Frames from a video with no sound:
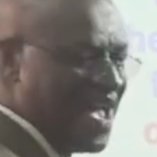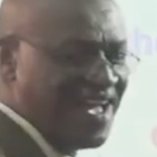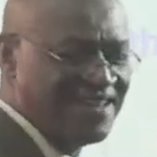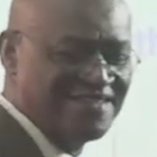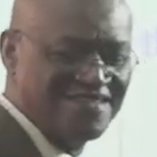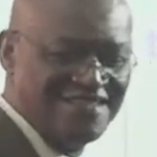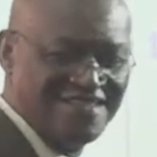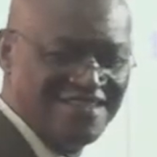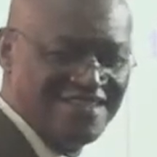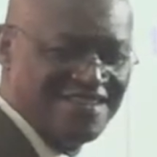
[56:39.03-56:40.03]
man.
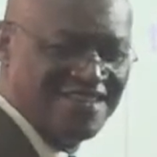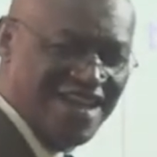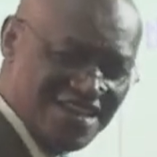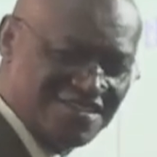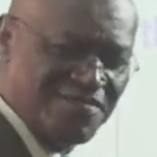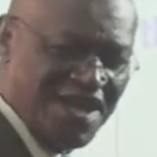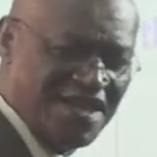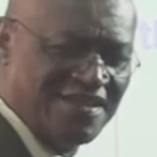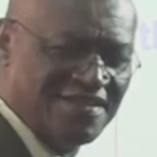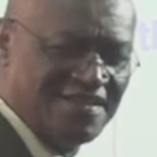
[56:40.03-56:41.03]
Yes, man.
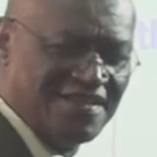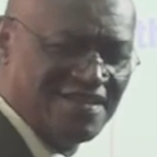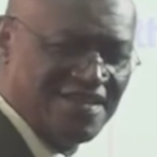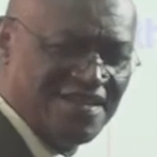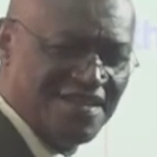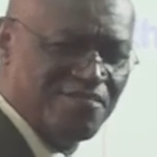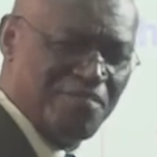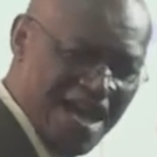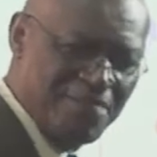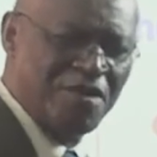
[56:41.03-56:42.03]

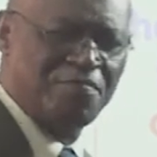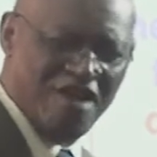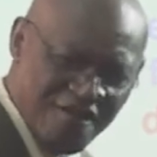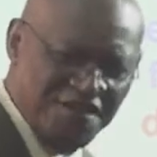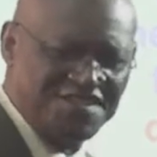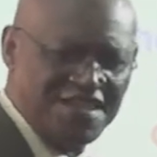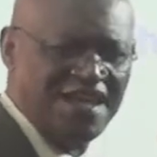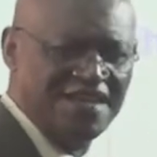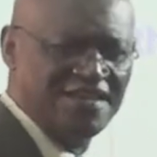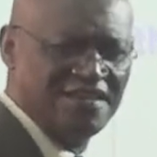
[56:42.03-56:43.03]
Bible prophecy.
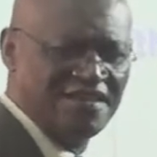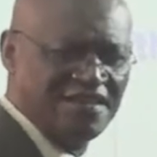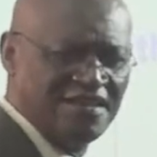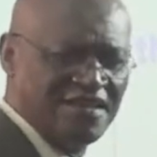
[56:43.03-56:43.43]
Yes, sir.